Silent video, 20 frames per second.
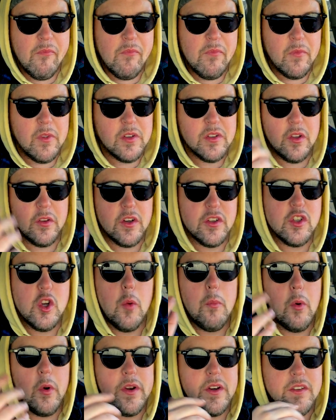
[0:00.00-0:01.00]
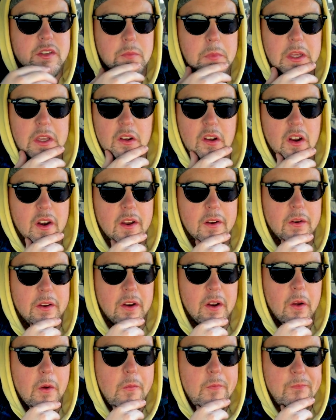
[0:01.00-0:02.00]
So there's no point to speak on it, you
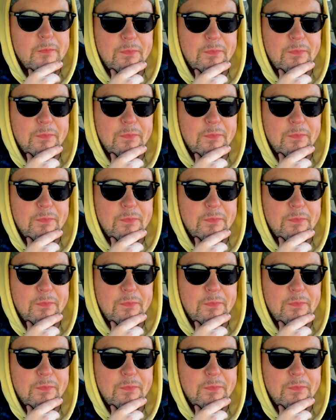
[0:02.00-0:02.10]
know?